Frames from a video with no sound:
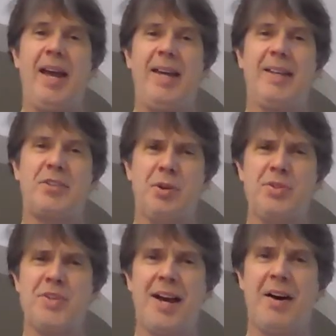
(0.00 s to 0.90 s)
And it
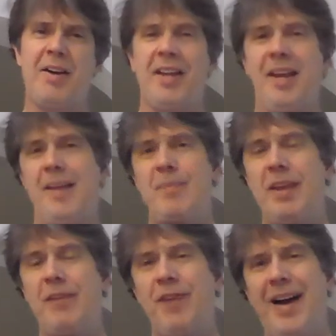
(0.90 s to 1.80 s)
turns out,
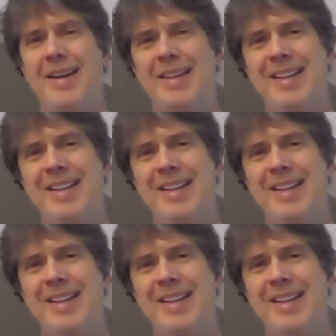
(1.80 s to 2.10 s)
if I